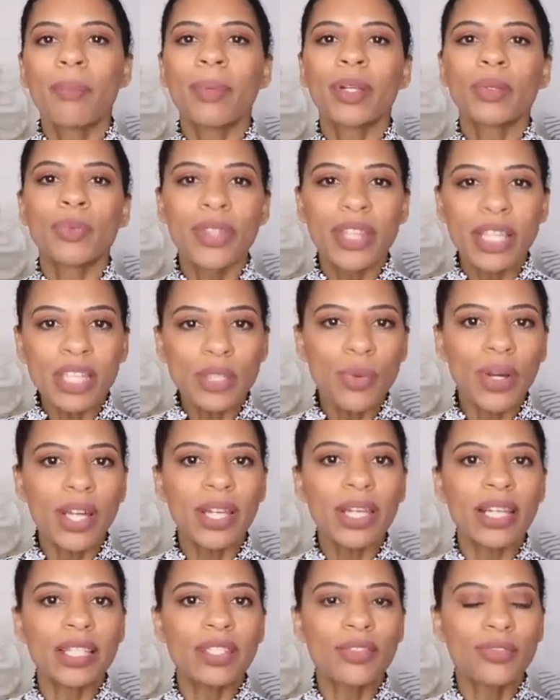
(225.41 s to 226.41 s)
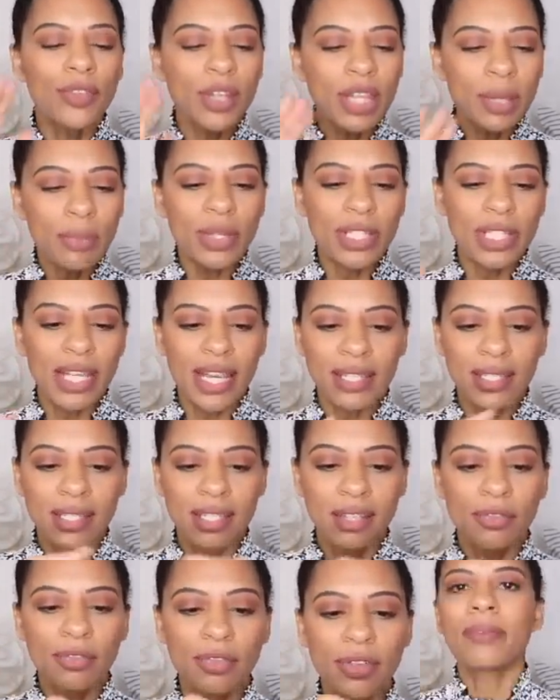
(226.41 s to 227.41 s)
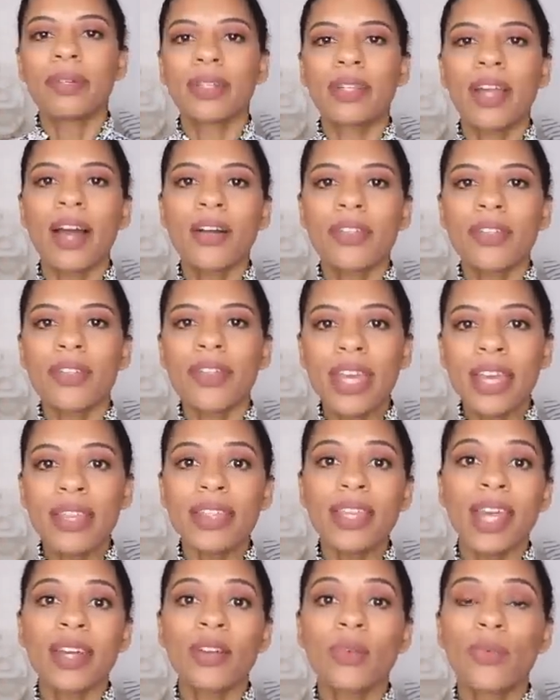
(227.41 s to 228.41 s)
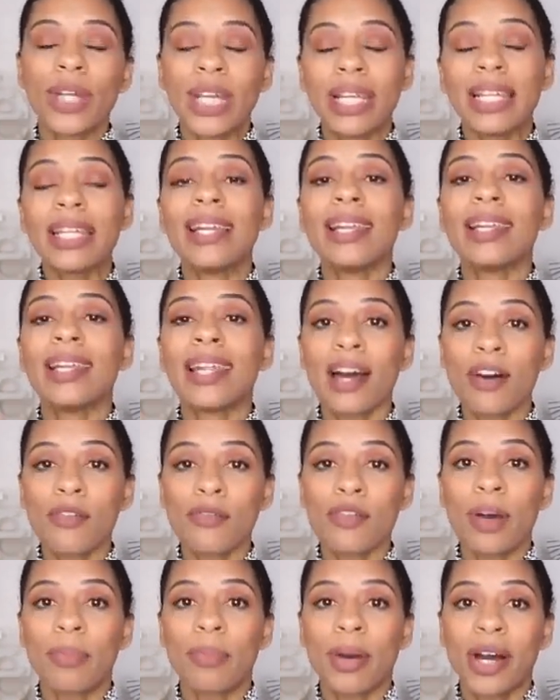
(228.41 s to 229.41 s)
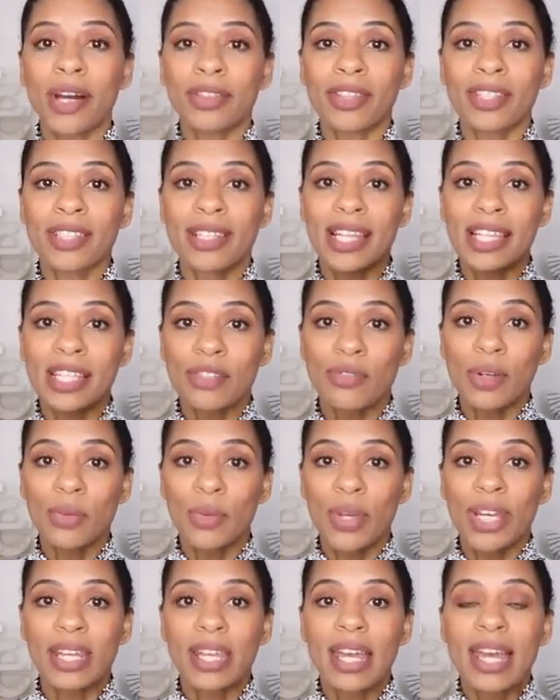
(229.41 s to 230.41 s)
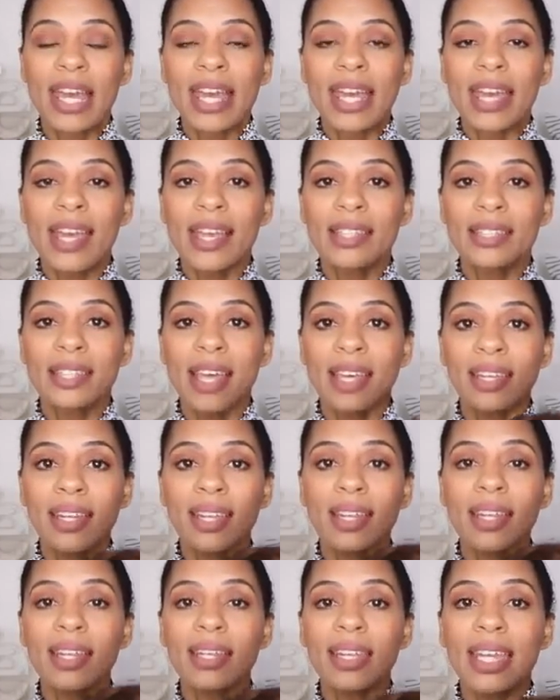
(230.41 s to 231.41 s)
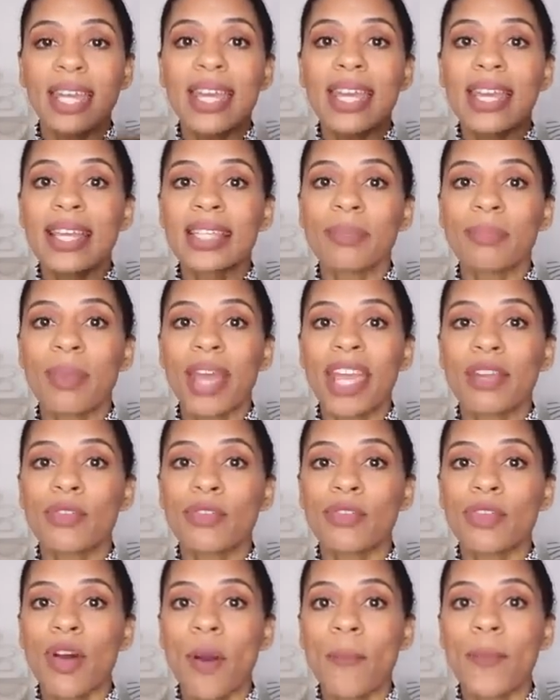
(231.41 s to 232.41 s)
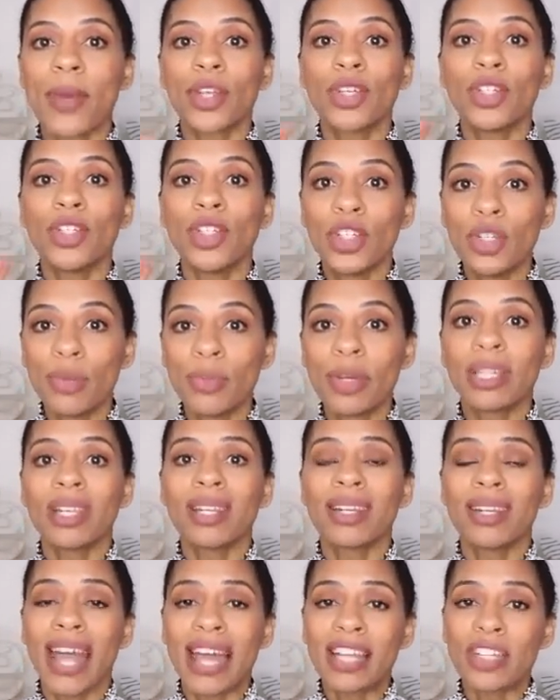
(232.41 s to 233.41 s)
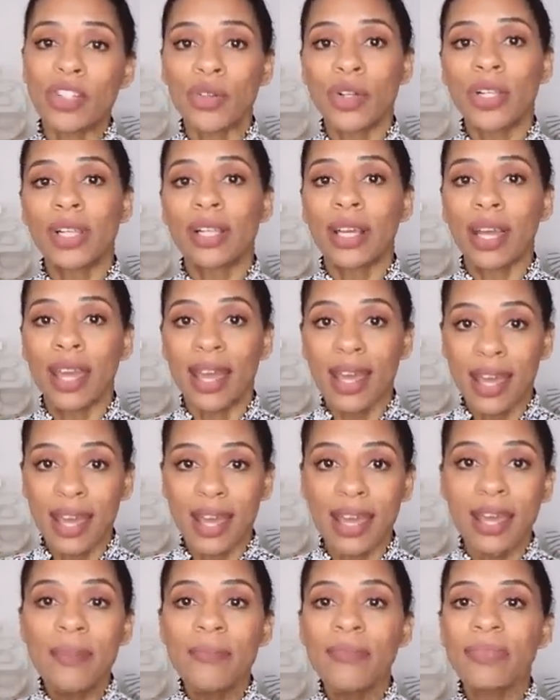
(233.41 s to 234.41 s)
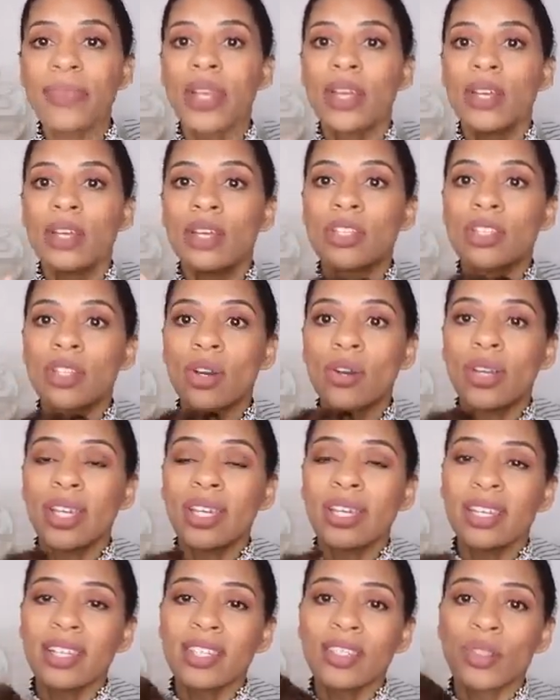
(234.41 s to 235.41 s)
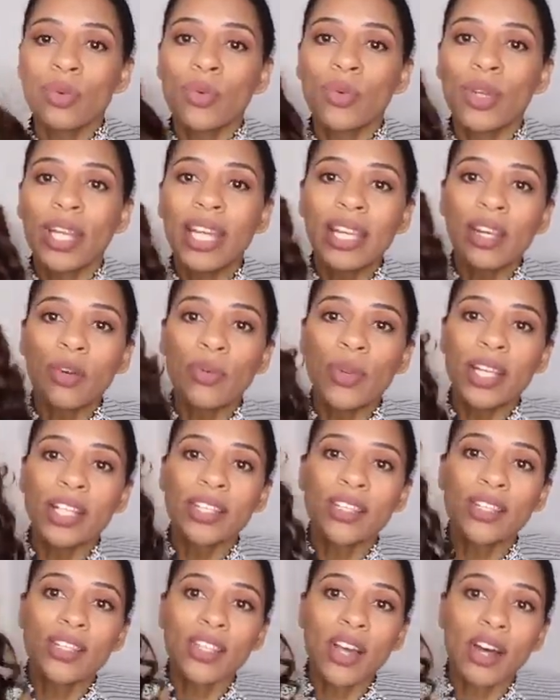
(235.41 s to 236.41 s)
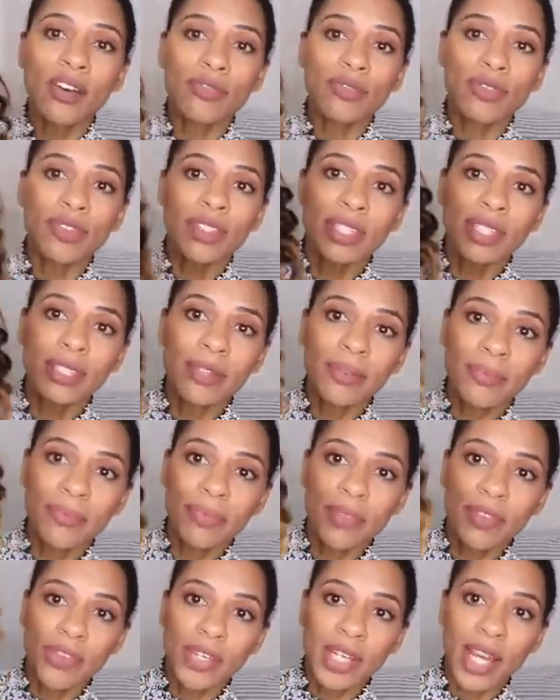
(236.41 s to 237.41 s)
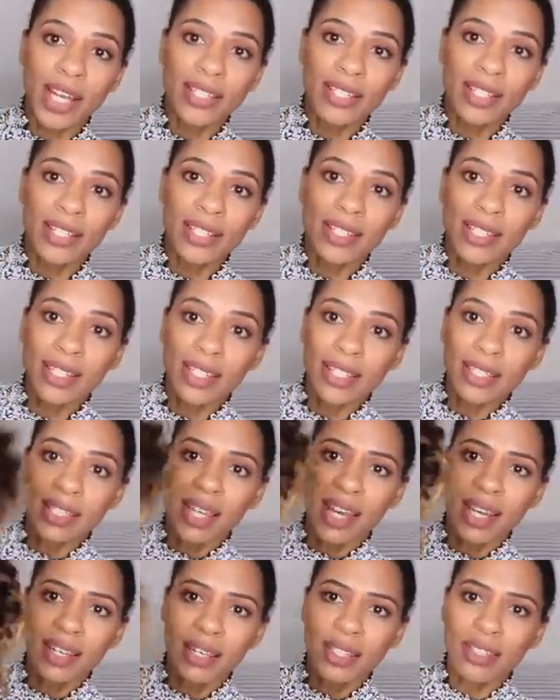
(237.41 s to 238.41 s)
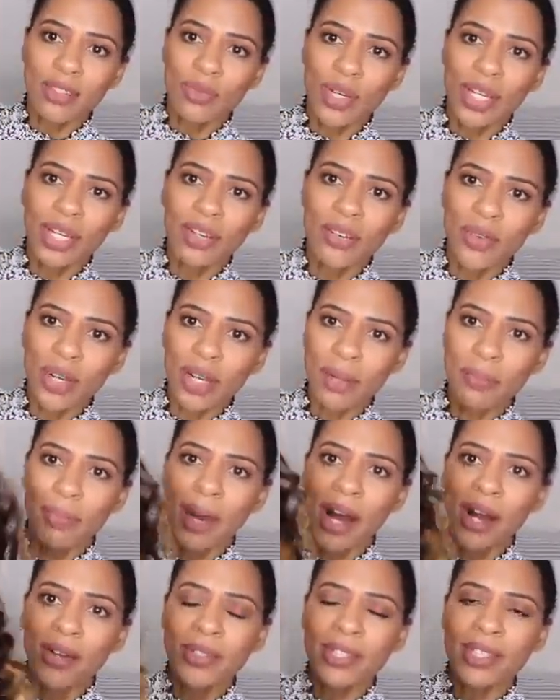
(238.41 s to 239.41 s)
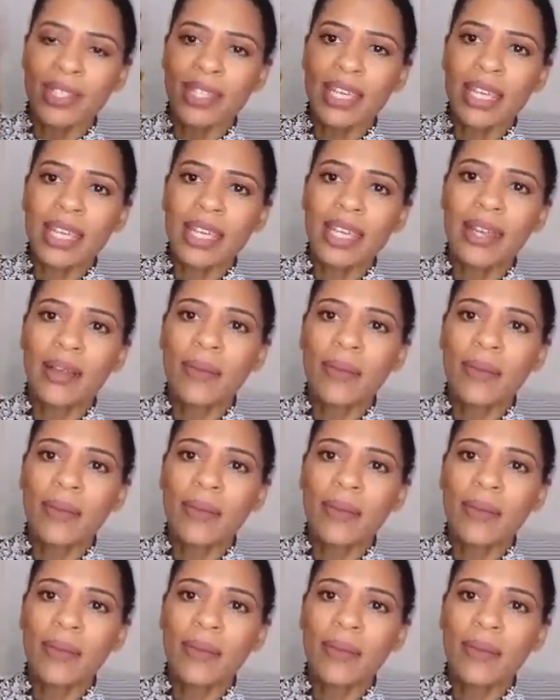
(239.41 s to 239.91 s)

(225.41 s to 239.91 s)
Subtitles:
But with this one, it's fully protective. Now, the thing that I really love about this lace front wig is that it is made from human and natural hair. So it is really, really soft. If you guys can see, it's really, really bouncy.